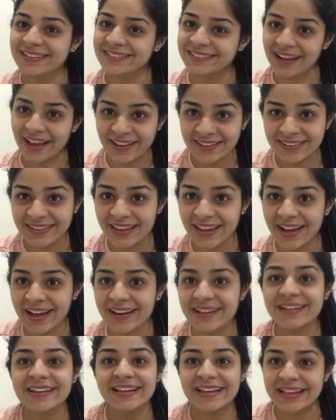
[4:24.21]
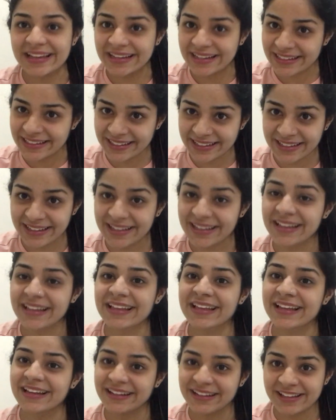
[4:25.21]
done that, guilty
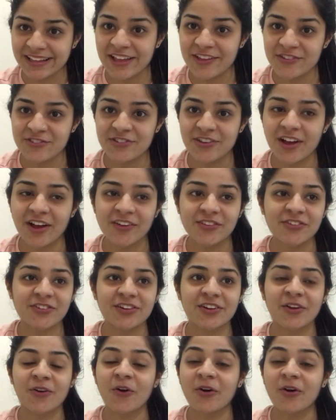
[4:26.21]
as charged,